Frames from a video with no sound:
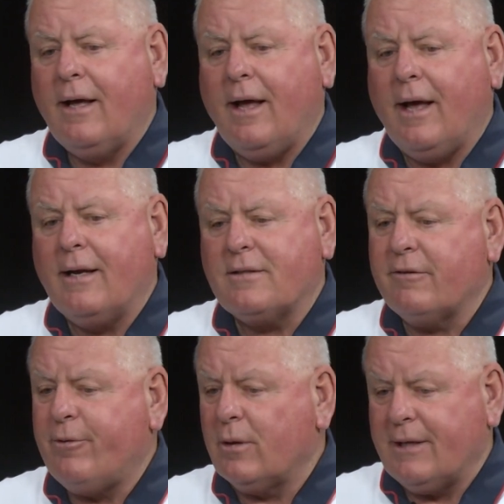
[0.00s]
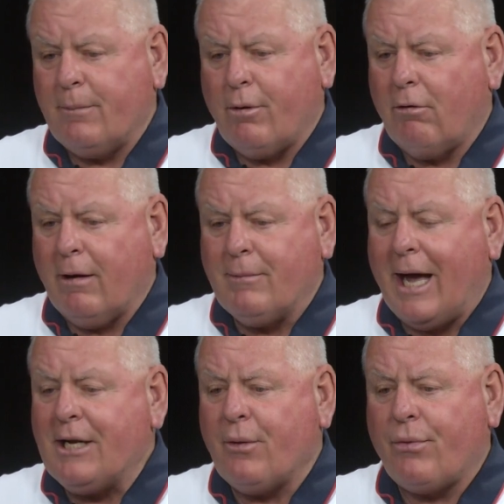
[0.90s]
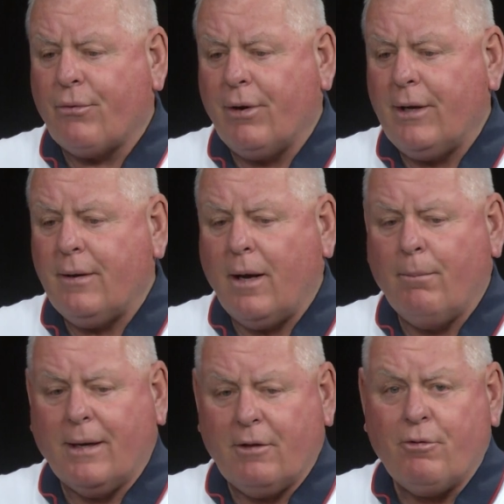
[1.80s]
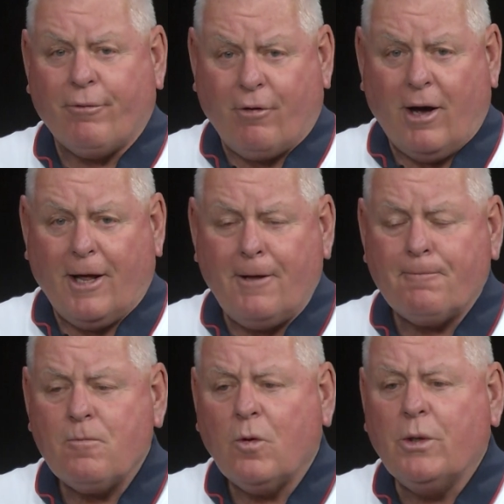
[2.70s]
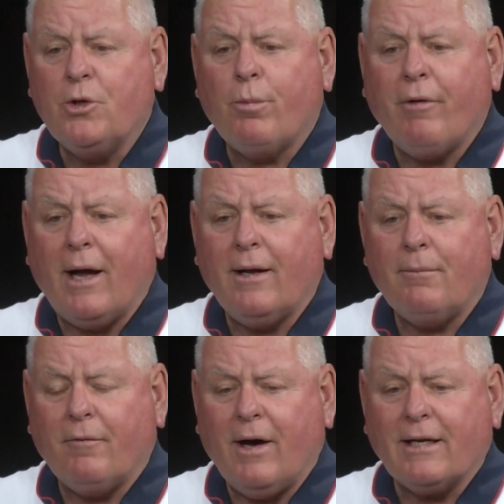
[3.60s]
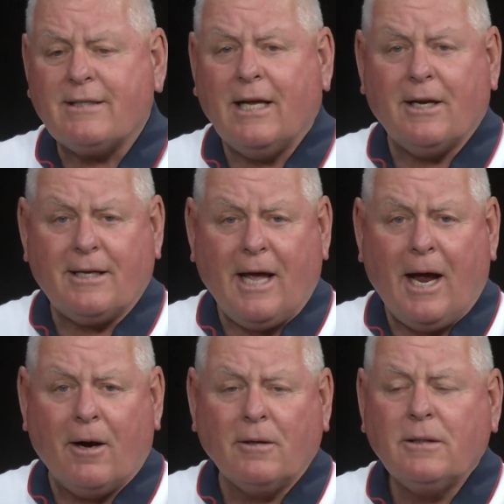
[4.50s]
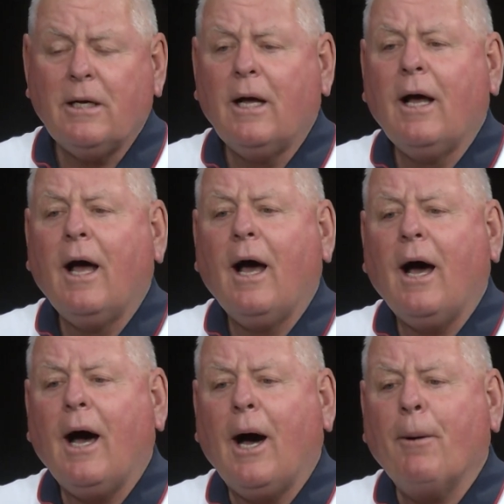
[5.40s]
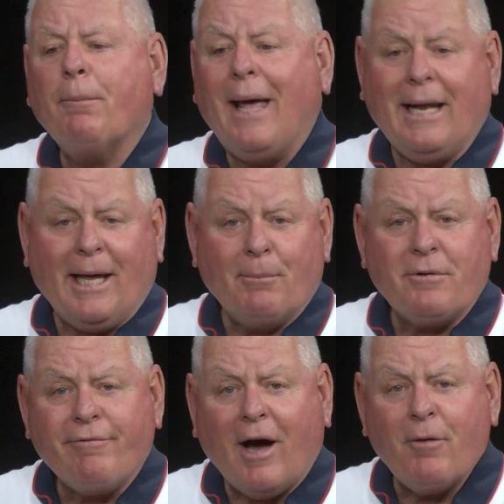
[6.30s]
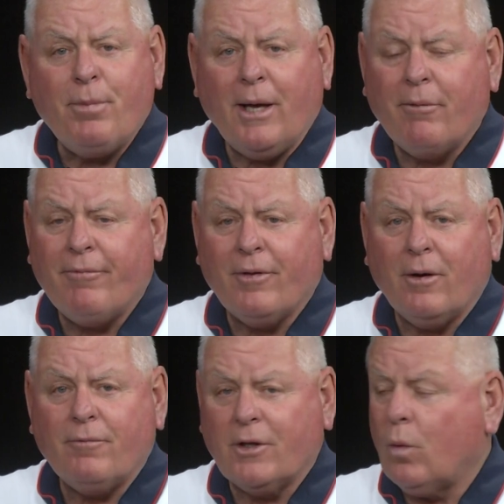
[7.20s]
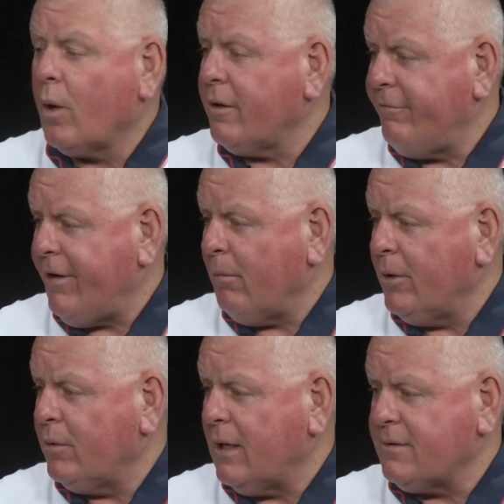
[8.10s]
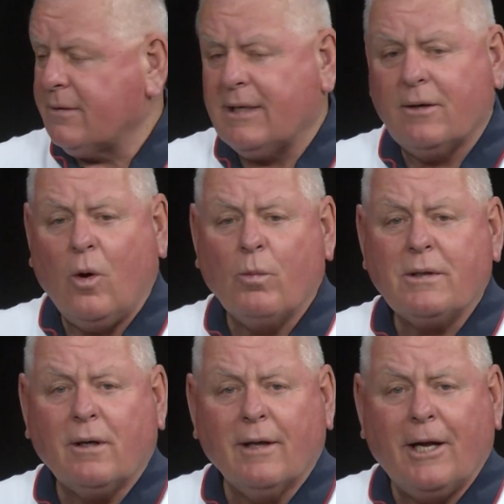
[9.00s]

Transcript: And it's a full day program, 9 to 3, Monday through Friday. Yeah. We do provide extended care. 8 a.m. to 5 p.m. for the working family who doesn't get home till later.